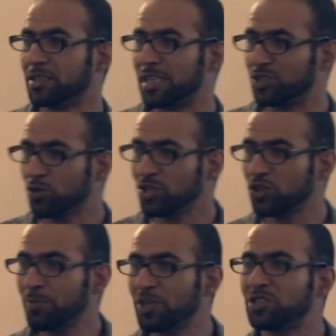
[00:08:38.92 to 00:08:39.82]
the Jewish
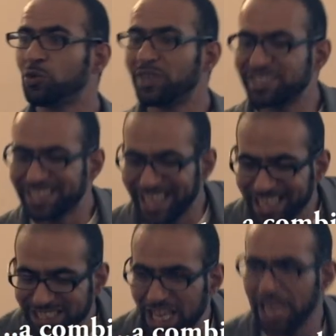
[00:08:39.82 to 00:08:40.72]
community were
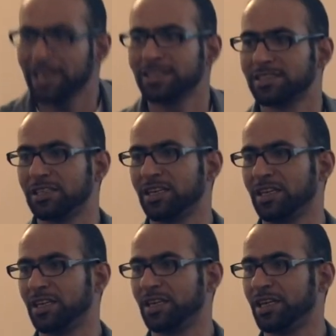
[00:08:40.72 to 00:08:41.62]
digging tunnels
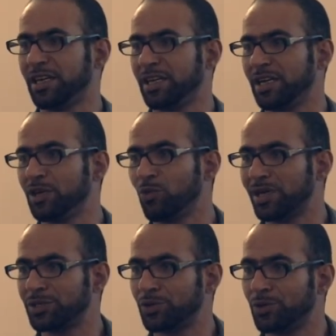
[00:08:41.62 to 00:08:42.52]
in
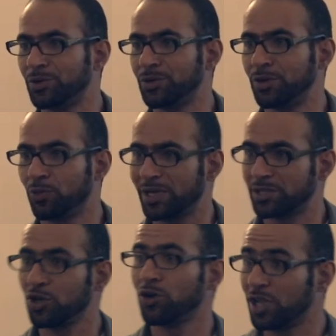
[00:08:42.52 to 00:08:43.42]
Warsaw, in
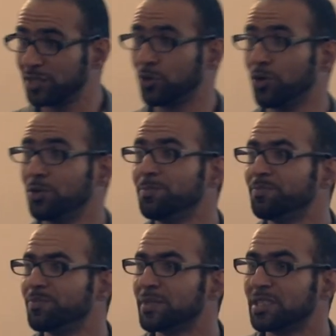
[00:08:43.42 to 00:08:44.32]
Warsaw Ghetto.
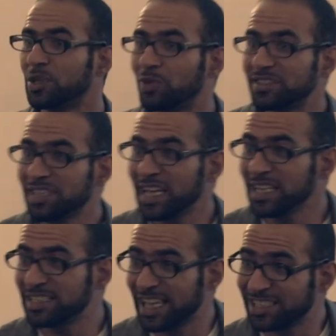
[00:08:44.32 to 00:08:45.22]
They were
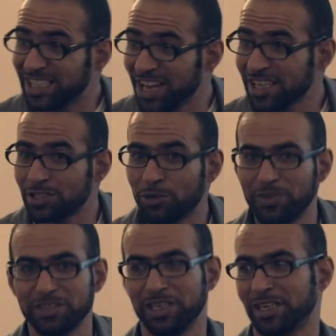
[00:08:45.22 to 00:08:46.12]
digging tunnels to
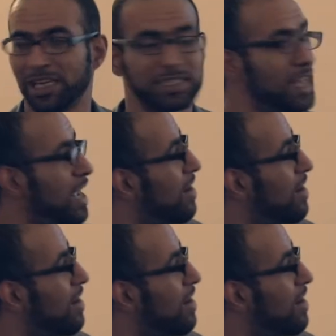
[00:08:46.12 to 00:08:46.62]
feed their kids.